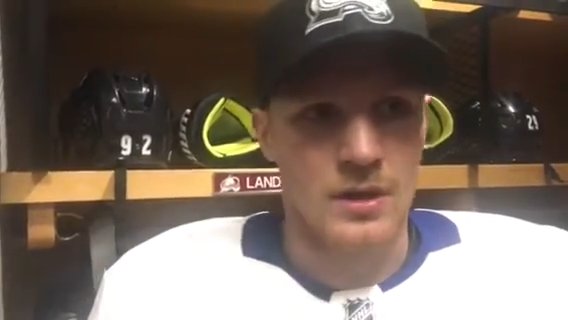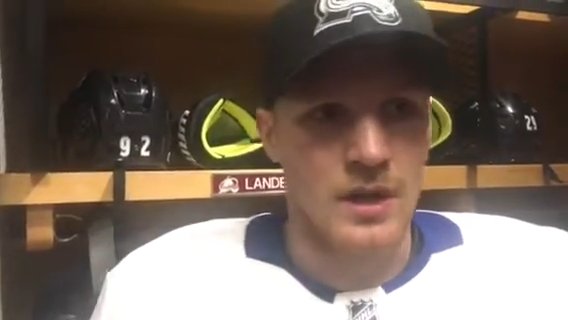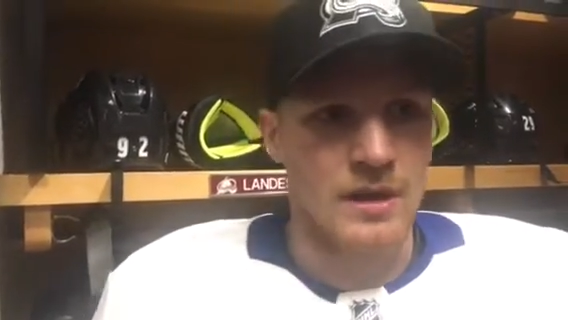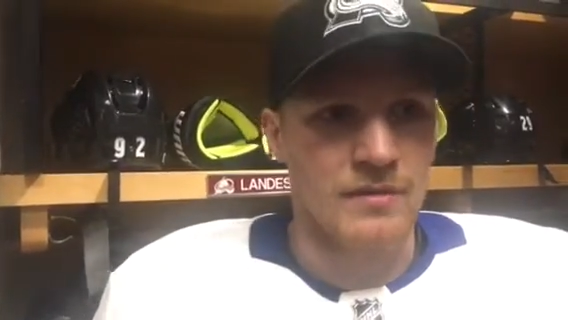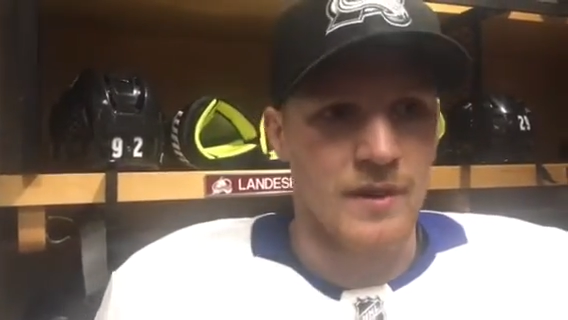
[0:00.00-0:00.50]

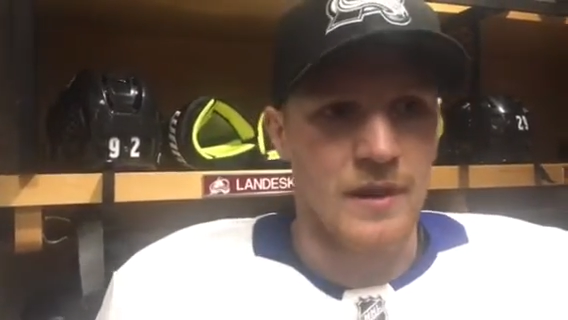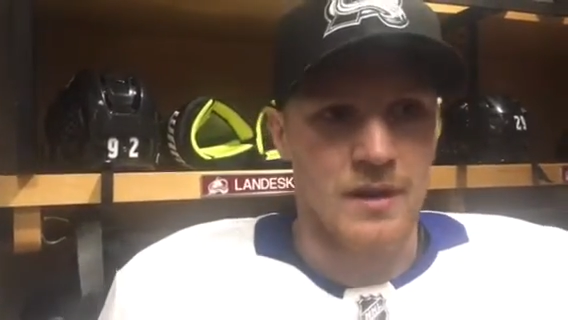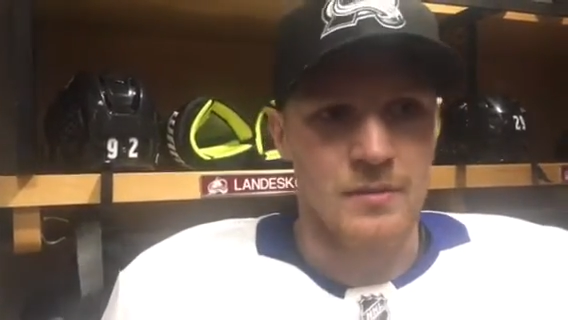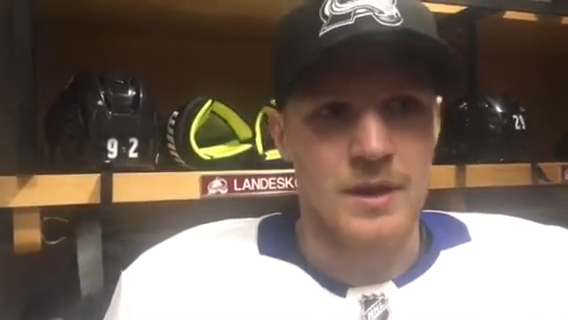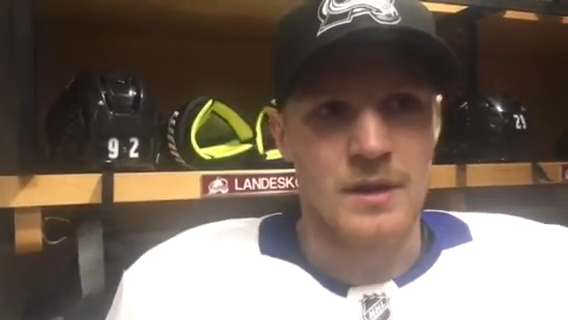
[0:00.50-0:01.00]
and I feel
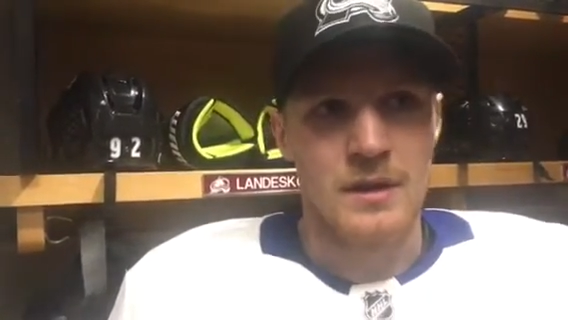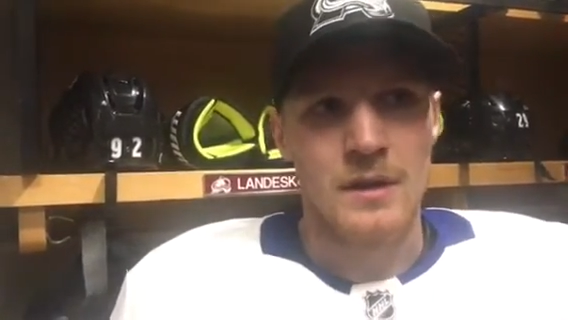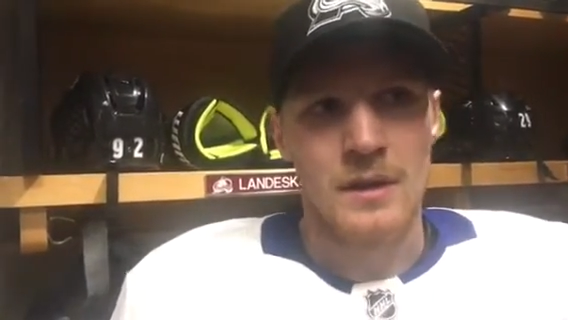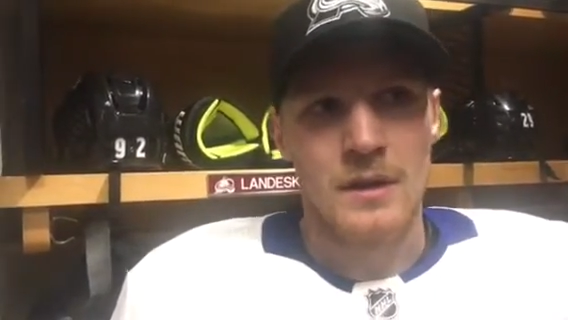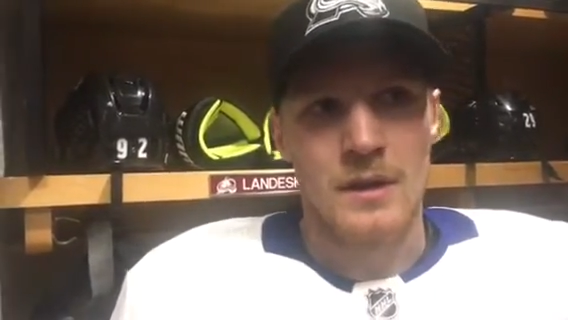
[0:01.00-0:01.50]
like I've been,
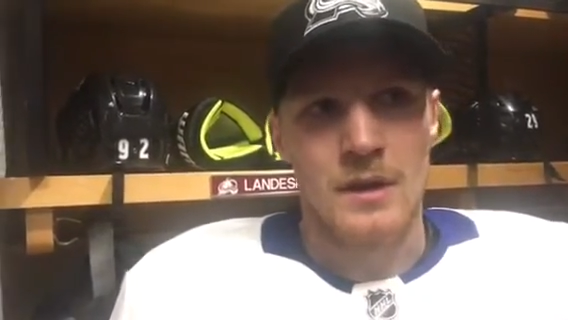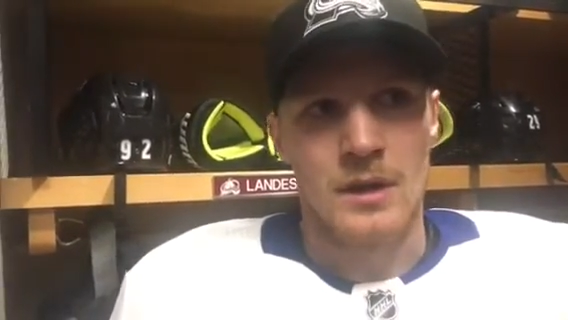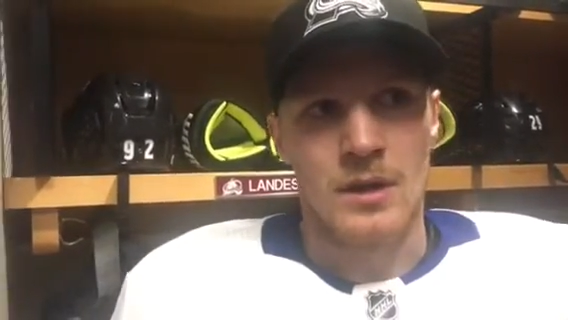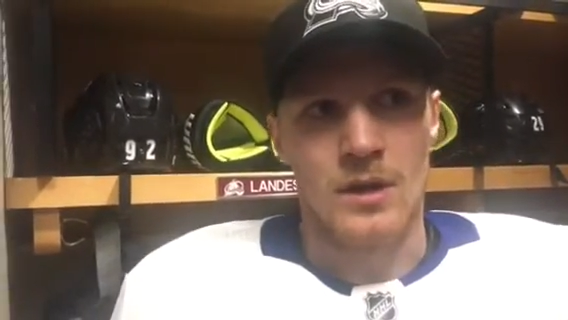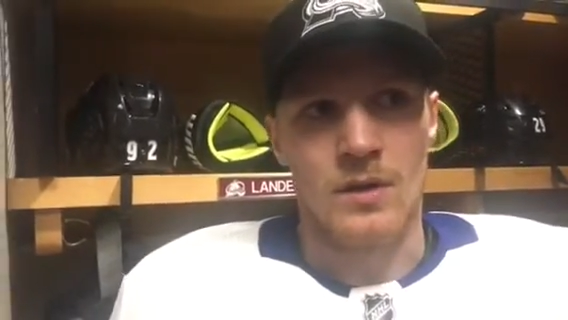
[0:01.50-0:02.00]

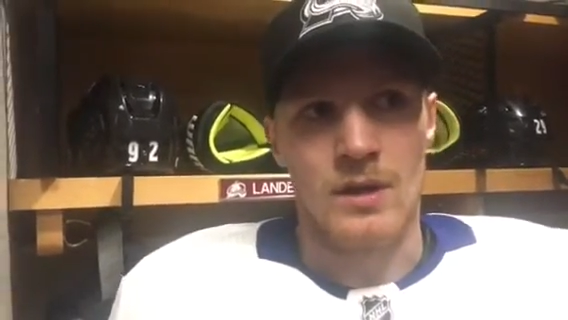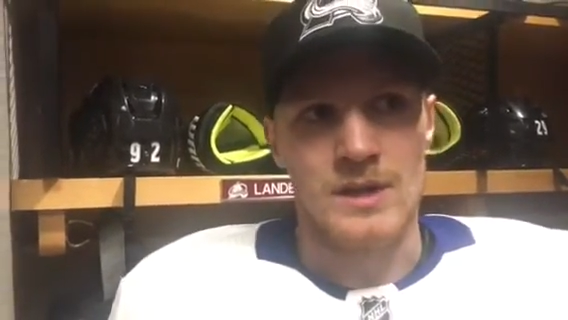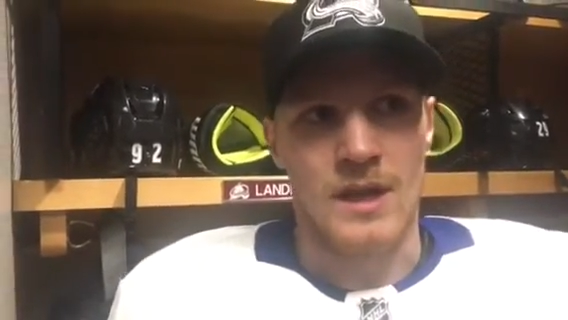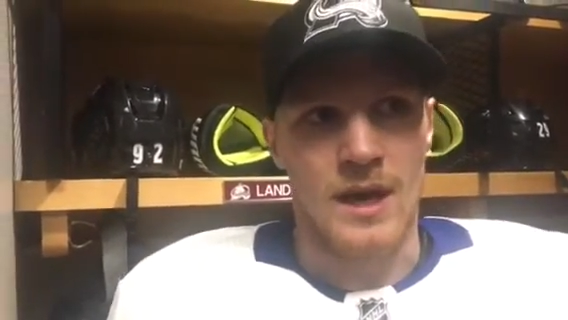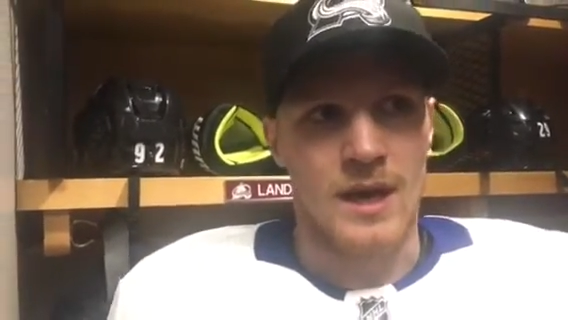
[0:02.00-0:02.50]
you know,
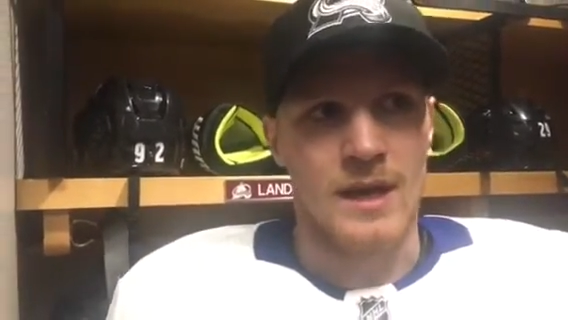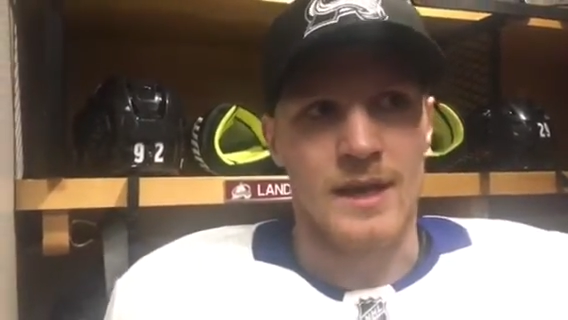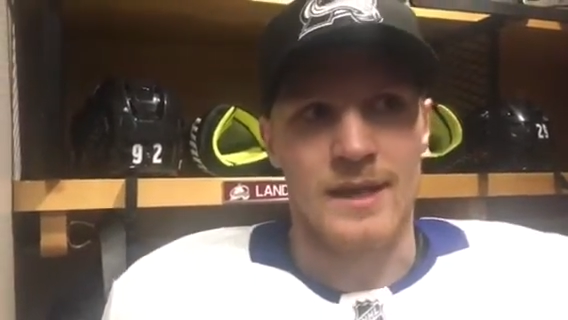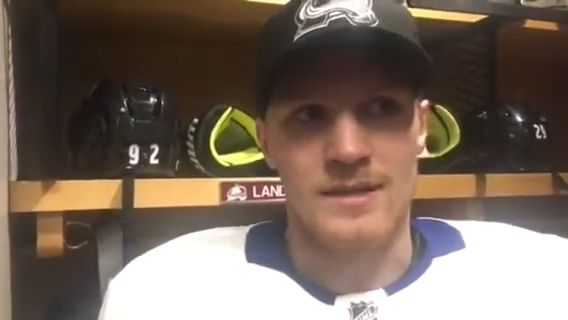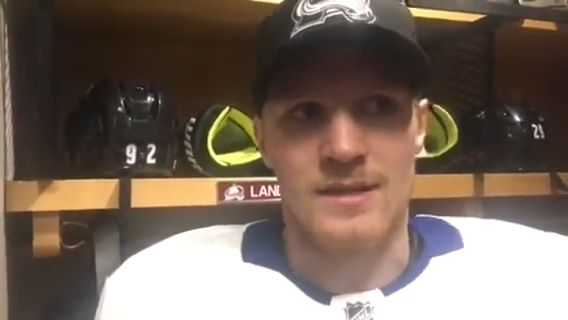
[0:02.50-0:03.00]
as a line
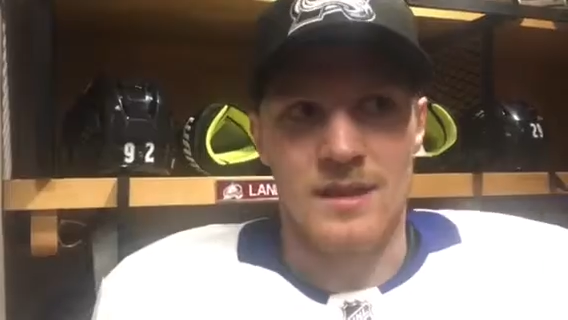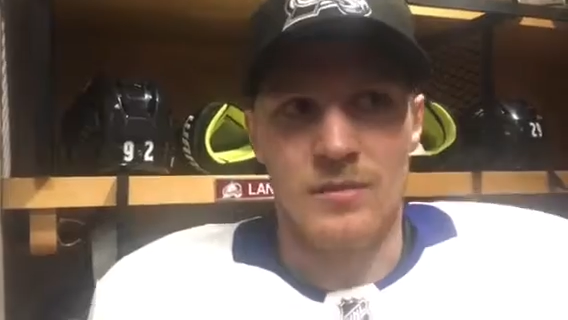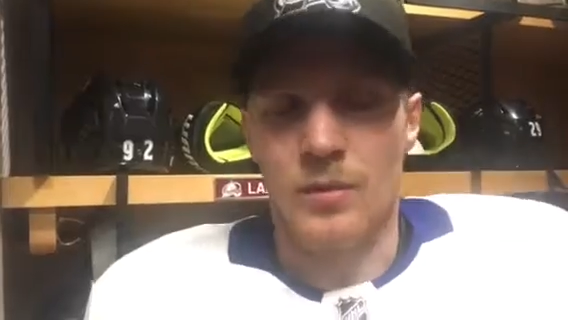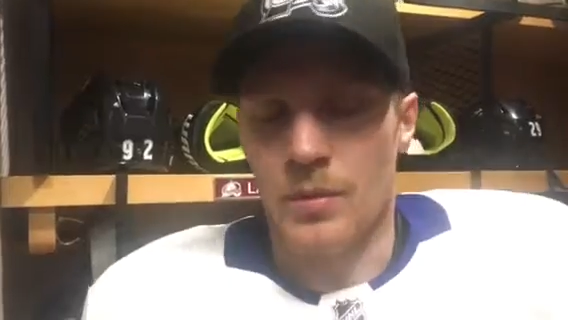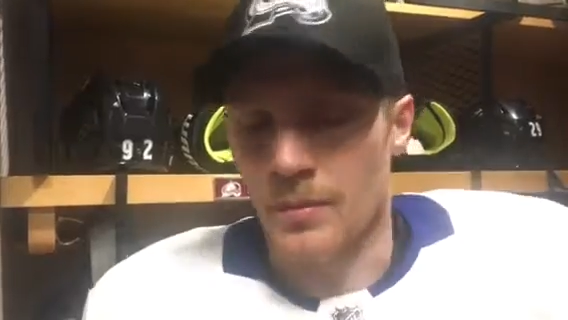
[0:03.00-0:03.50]
and as a
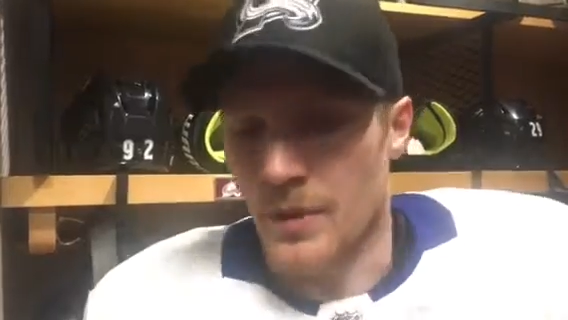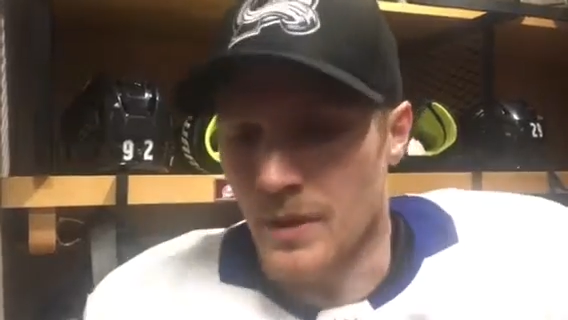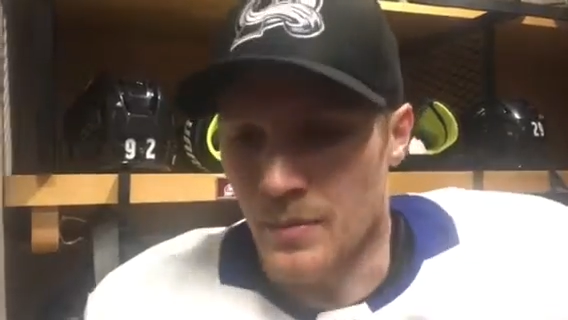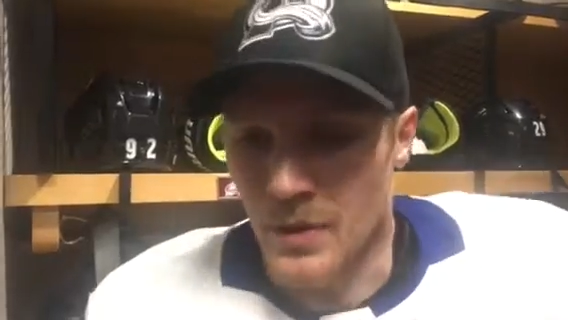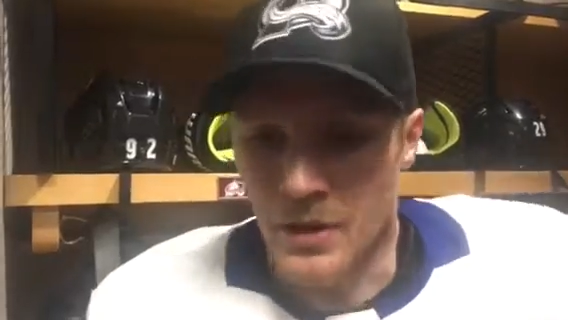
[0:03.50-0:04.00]
team, we've been
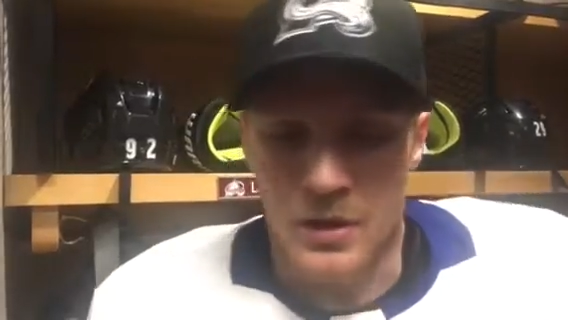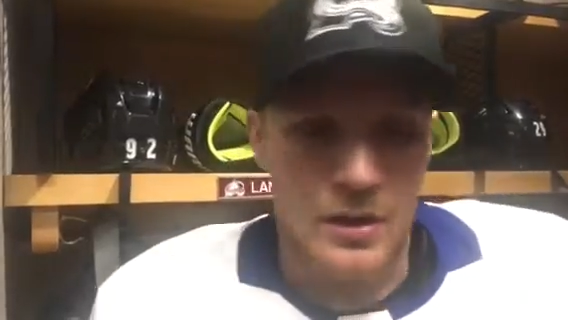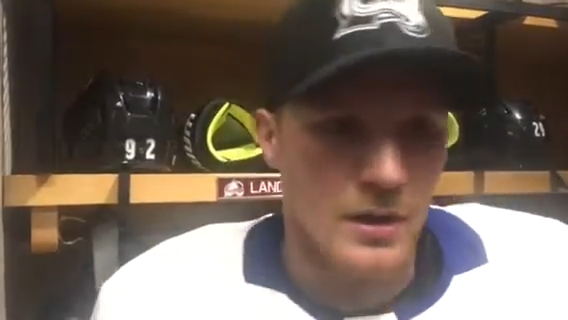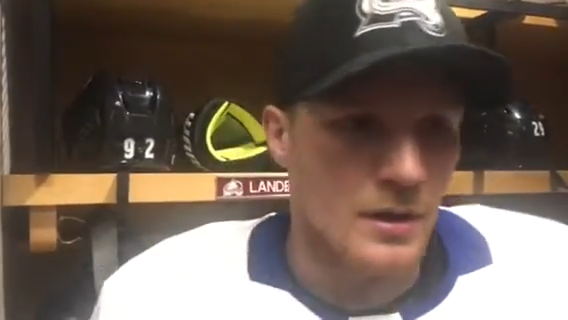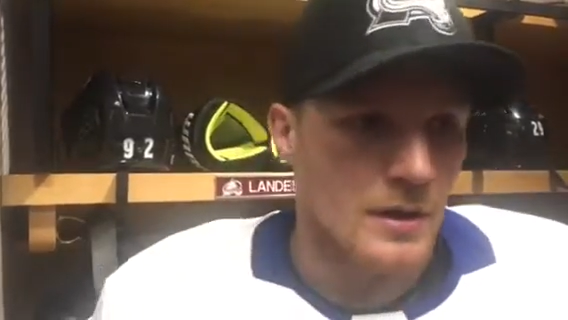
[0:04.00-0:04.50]
playing pretty good,